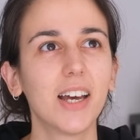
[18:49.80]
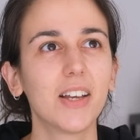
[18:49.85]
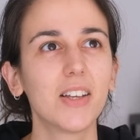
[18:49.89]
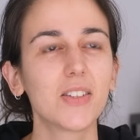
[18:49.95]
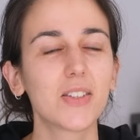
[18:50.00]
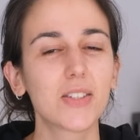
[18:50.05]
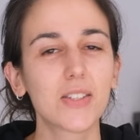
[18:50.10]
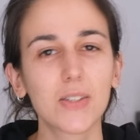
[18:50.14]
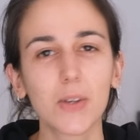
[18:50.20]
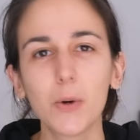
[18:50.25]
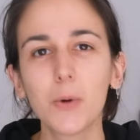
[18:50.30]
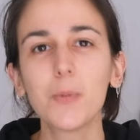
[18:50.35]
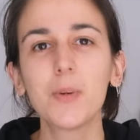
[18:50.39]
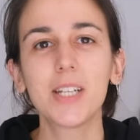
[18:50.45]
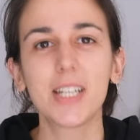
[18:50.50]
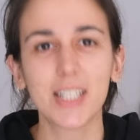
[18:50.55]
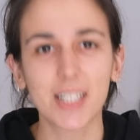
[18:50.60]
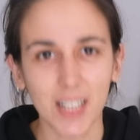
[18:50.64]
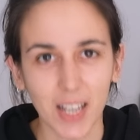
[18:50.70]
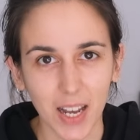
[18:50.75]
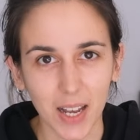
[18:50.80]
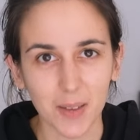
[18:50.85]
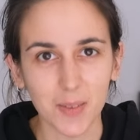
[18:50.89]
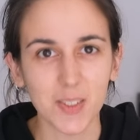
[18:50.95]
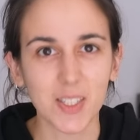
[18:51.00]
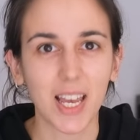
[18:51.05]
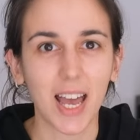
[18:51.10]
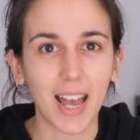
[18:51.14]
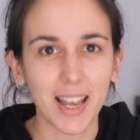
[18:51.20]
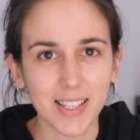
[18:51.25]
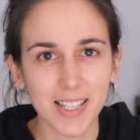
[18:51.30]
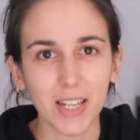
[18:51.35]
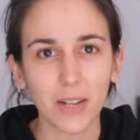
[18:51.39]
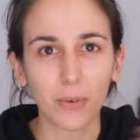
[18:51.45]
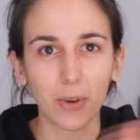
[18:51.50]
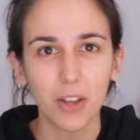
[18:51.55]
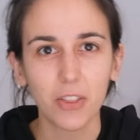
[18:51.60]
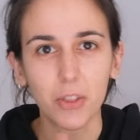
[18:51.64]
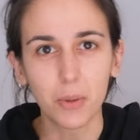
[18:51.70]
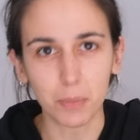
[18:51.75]
so many times as I
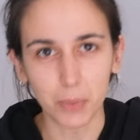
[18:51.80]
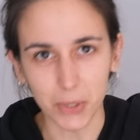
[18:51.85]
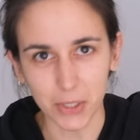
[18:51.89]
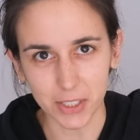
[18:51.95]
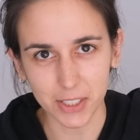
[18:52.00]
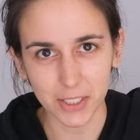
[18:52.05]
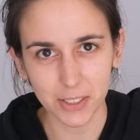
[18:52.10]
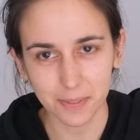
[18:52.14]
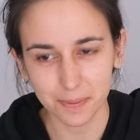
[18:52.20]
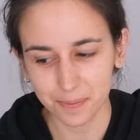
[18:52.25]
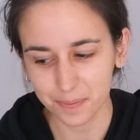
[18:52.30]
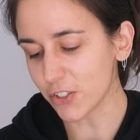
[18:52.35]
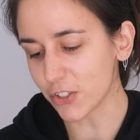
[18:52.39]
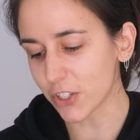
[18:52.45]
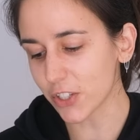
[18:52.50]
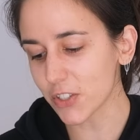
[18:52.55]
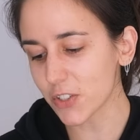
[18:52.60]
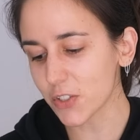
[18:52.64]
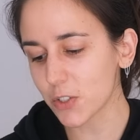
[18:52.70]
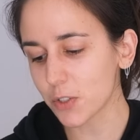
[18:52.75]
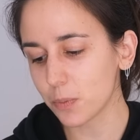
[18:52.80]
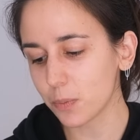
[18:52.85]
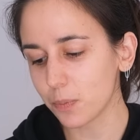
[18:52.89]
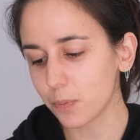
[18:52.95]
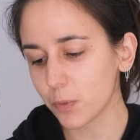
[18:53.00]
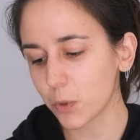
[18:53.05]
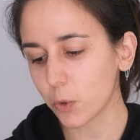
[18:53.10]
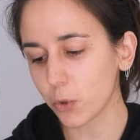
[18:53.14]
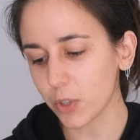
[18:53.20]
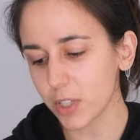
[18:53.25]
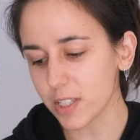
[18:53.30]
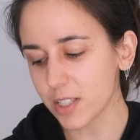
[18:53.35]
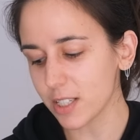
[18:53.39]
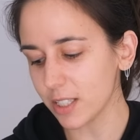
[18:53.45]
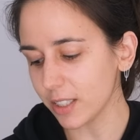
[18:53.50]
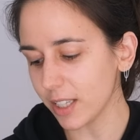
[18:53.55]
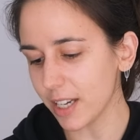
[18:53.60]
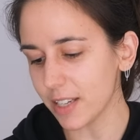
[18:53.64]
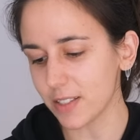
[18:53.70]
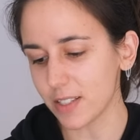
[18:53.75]
read the book. It just
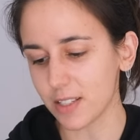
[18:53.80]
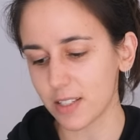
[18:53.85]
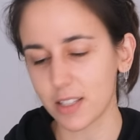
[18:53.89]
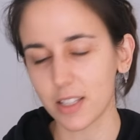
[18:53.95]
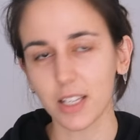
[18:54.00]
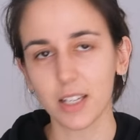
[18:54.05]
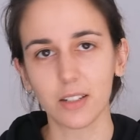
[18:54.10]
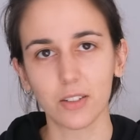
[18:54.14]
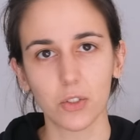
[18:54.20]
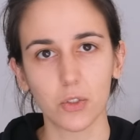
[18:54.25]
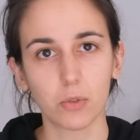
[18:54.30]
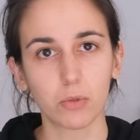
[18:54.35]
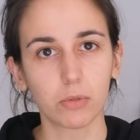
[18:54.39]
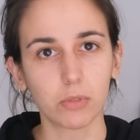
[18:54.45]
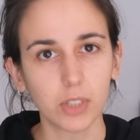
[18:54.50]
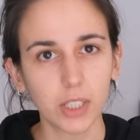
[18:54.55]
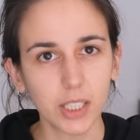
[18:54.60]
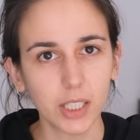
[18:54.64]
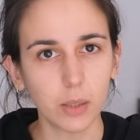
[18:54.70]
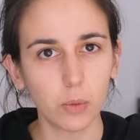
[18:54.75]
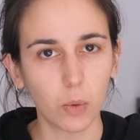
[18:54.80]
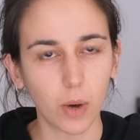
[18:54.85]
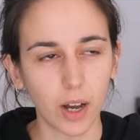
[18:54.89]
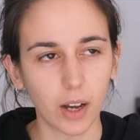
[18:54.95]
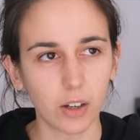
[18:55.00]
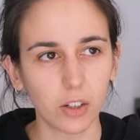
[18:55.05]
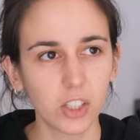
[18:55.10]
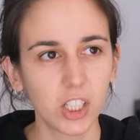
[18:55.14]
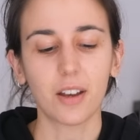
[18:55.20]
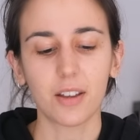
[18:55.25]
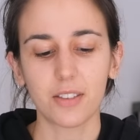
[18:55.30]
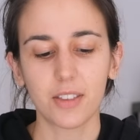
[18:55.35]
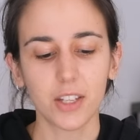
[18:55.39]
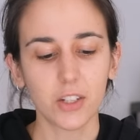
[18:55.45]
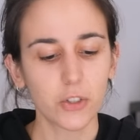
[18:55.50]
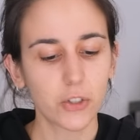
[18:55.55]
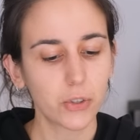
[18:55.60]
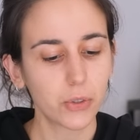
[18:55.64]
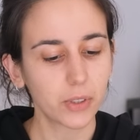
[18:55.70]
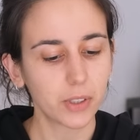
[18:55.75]
crystallizes things really well. I
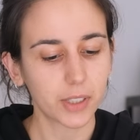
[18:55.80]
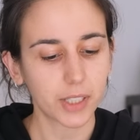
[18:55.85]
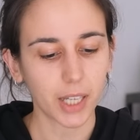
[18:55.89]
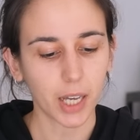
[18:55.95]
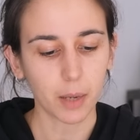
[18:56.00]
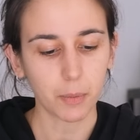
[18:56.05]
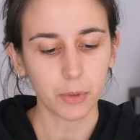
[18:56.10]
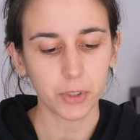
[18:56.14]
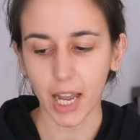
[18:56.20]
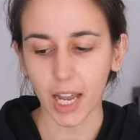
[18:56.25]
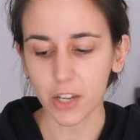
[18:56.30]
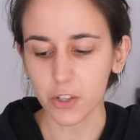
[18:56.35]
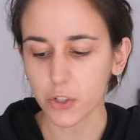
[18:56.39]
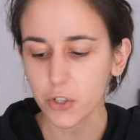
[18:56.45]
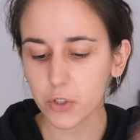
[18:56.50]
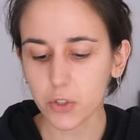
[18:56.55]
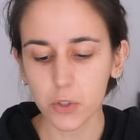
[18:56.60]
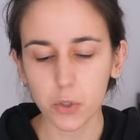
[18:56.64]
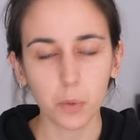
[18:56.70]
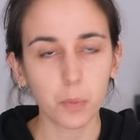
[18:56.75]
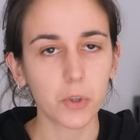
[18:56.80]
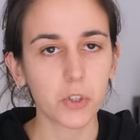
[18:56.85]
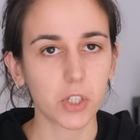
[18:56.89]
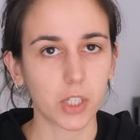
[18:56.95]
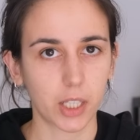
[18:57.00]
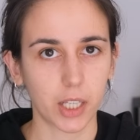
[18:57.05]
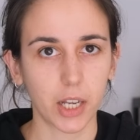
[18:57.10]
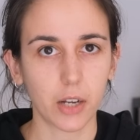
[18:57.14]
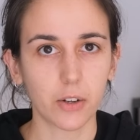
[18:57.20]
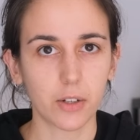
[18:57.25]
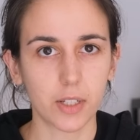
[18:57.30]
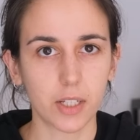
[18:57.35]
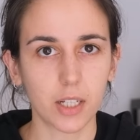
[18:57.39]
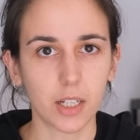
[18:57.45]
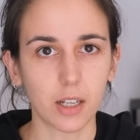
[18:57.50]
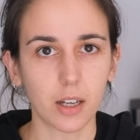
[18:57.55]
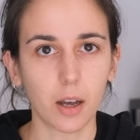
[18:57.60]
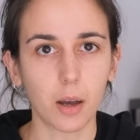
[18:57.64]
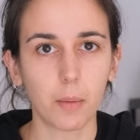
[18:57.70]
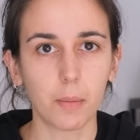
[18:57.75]
think Julia Cameron has just so much
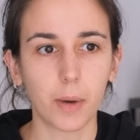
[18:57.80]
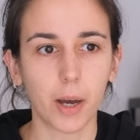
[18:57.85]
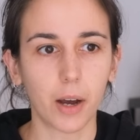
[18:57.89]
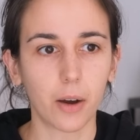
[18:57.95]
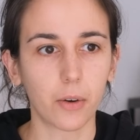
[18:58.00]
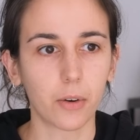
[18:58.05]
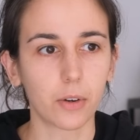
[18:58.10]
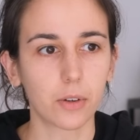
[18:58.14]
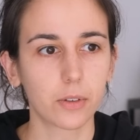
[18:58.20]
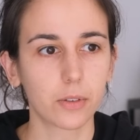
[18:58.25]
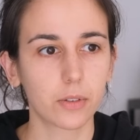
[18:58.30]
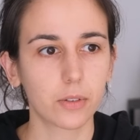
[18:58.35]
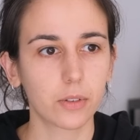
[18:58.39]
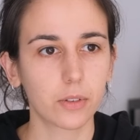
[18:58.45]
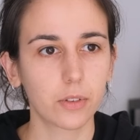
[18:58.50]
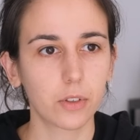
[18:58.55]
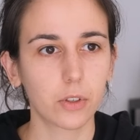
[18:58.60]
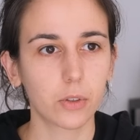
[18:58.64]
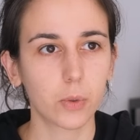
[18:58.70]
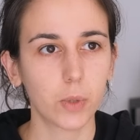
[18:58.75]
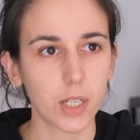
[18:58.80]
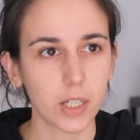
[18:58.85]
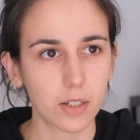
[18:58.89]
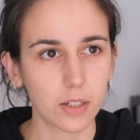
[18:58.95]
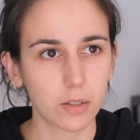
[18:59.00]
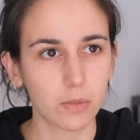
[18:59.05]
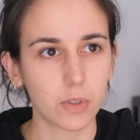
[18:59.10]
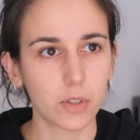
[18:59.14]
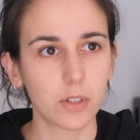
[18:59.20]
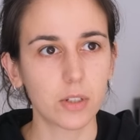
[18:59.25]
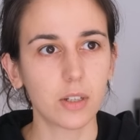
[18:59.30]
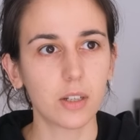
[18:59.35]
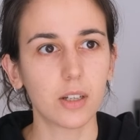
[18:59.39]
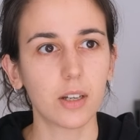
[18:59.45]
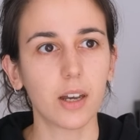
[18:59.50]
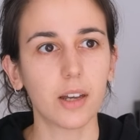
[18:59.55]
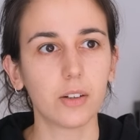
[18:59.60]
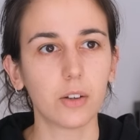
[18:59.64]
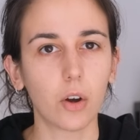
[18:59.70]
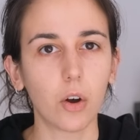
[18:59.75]
clarity about
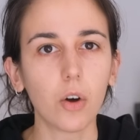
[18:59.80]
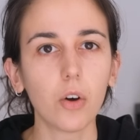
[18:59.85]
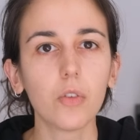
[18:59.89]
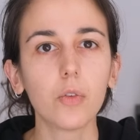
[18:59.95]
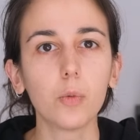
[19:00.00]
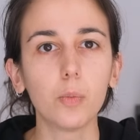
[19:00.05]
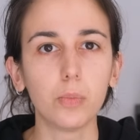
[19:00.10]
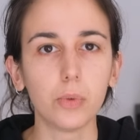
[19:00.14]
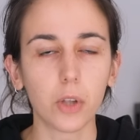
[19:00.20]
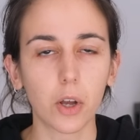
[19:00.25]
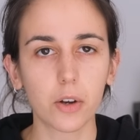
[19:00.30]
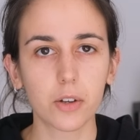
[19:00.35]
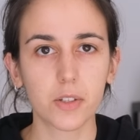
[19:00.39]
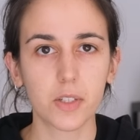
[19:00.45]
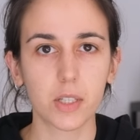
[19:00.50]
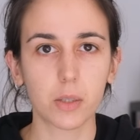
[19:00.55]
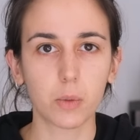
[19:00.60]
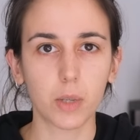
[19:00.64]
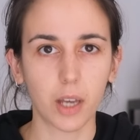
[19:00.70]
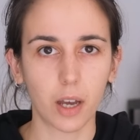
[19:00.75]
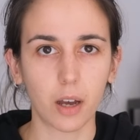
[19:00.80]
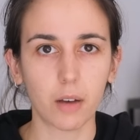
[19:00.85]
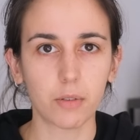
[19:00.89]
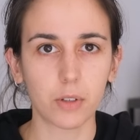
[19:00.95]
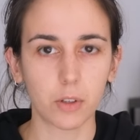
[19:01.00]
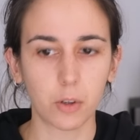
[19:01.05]
creativity and all the blocks that we have in